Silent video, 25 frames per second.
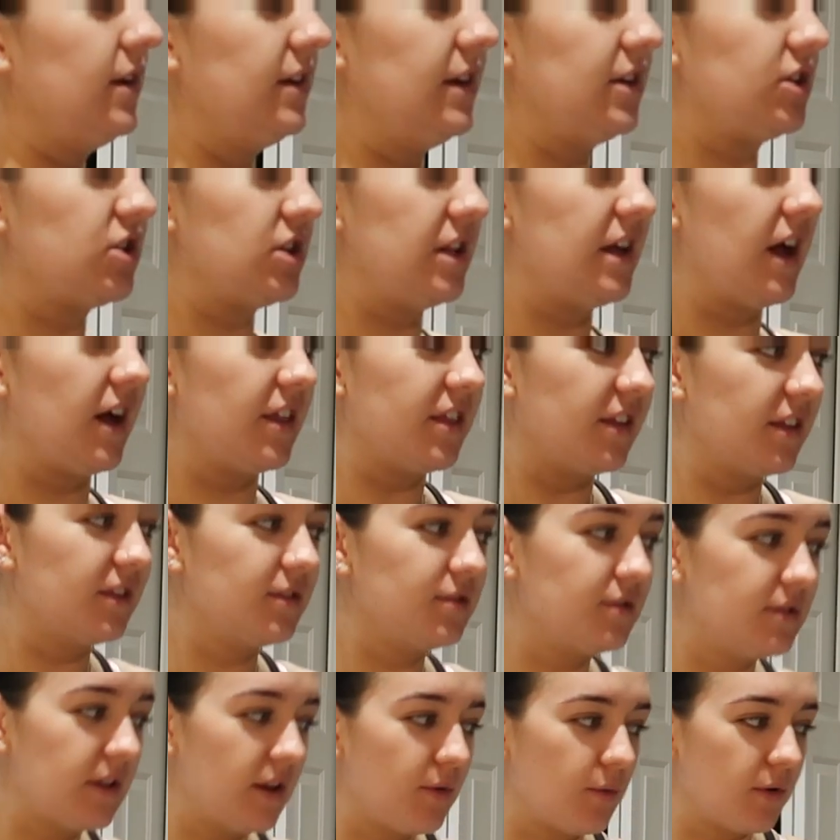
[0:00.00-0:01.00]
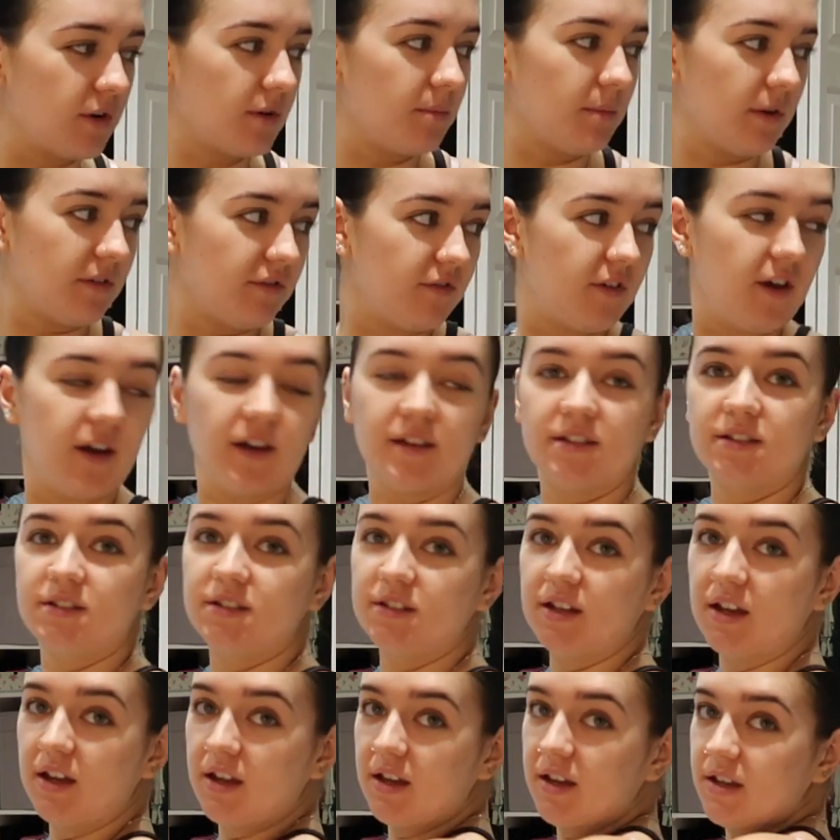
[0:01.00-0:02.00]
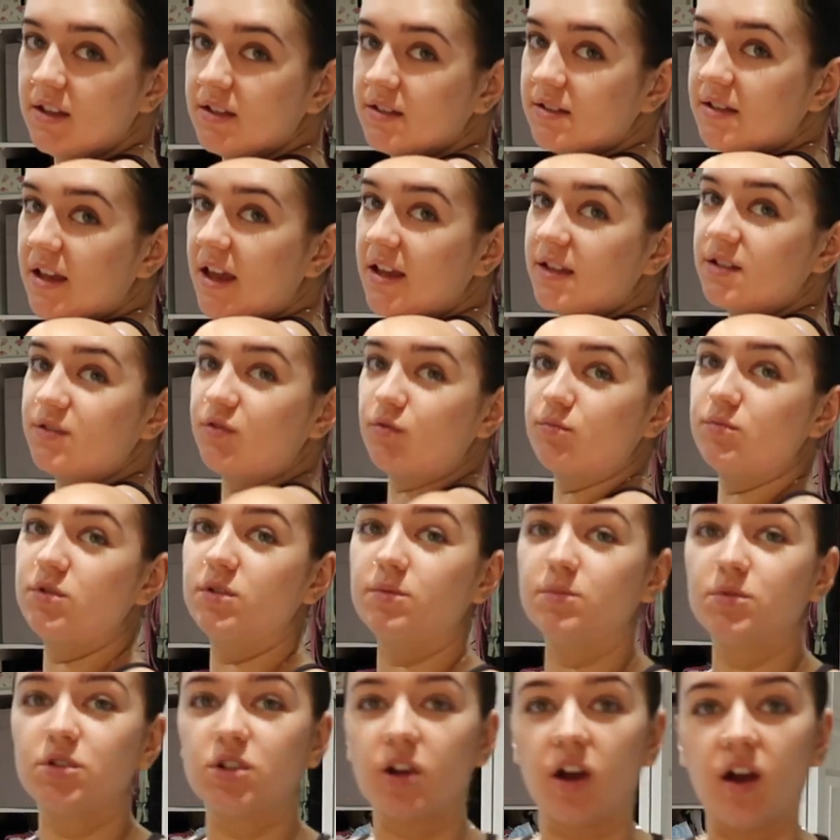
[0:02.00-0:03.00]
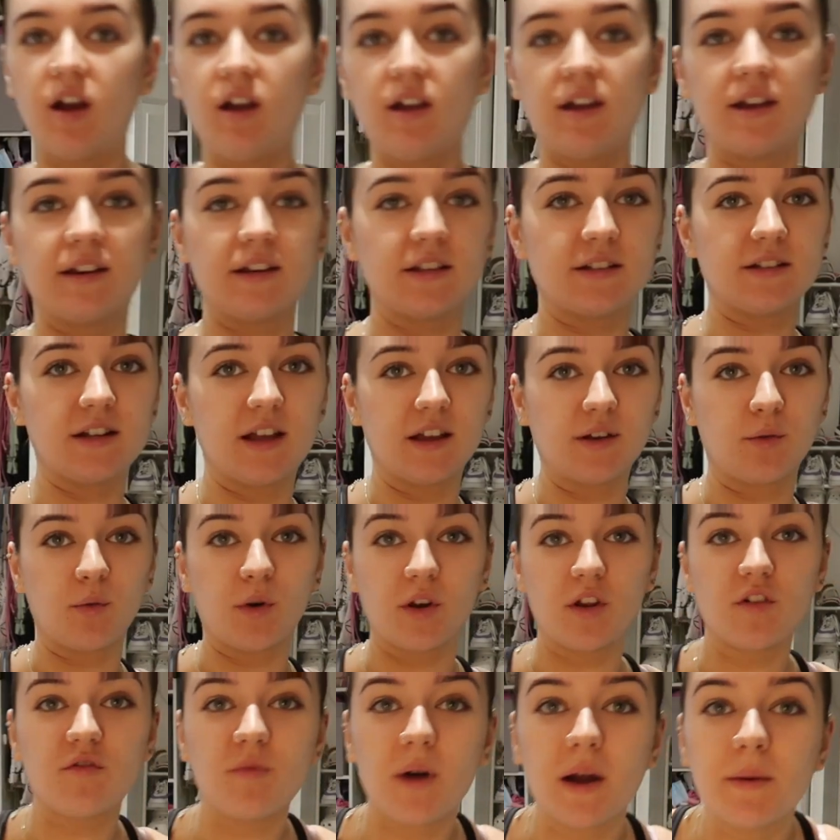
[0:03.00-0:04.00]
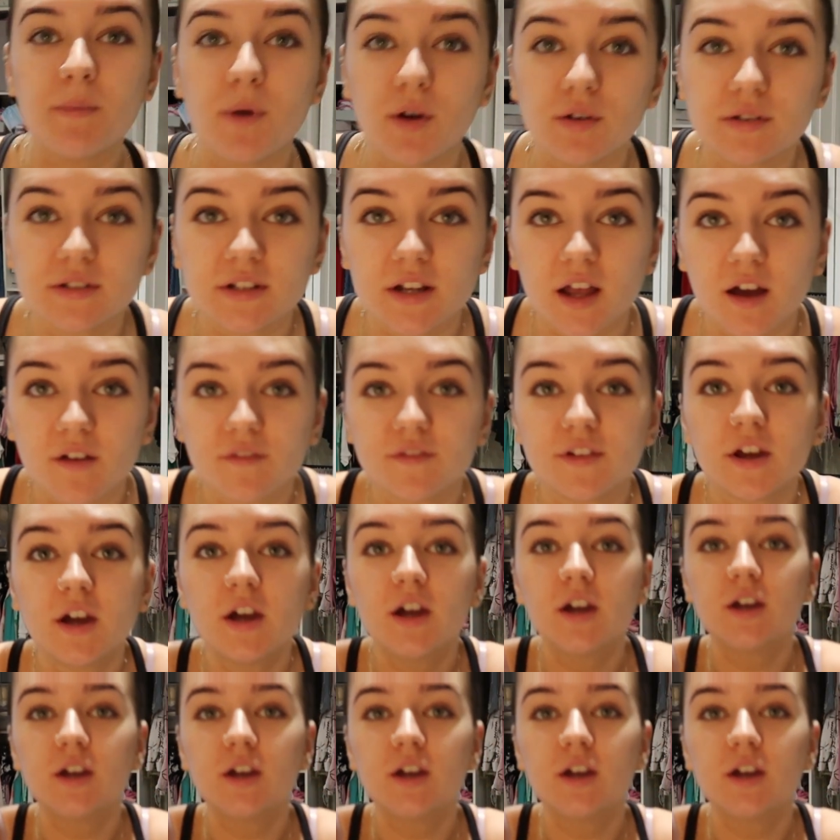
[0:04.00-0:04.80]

literally, I think this was like one of my first sets from Gymshark, and it's like one of my most loved.